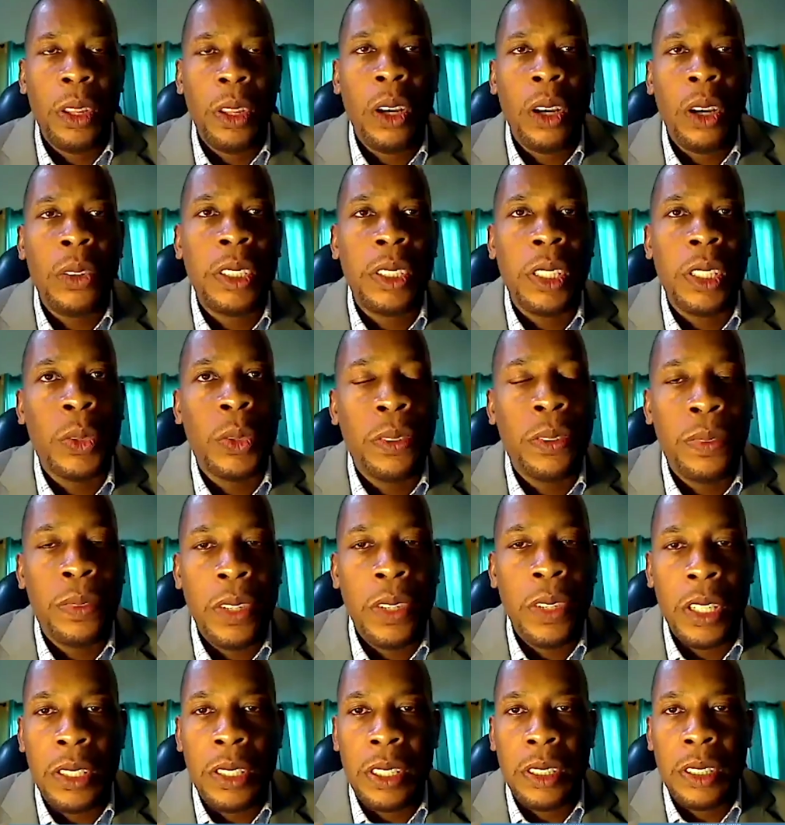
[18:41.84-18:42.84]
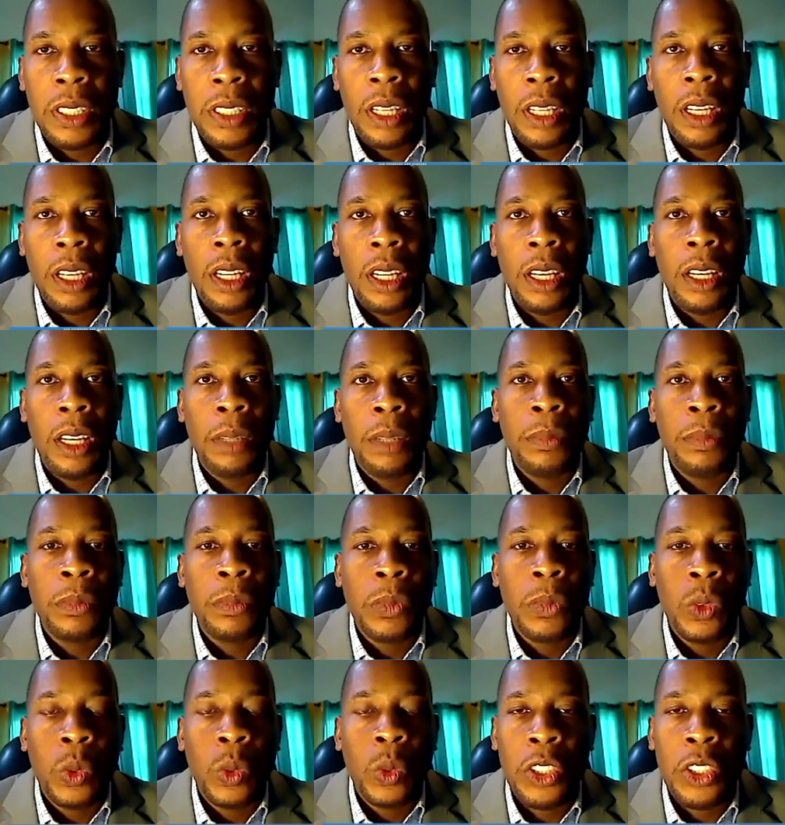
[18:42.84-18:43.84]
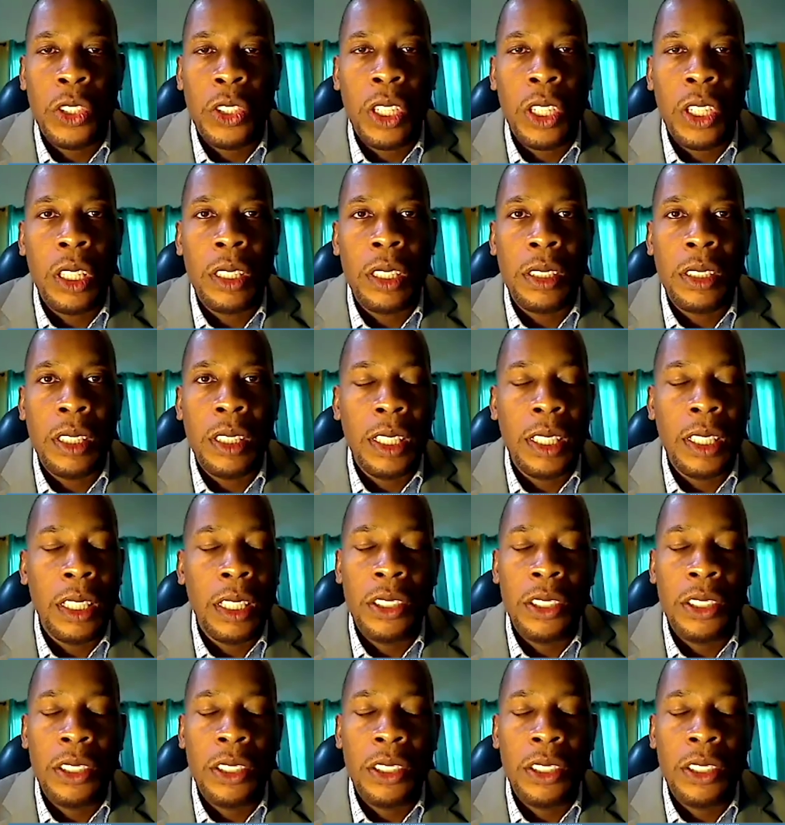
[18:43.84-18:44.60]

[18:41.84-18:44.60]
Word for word: doubt, the first um, question is an uh,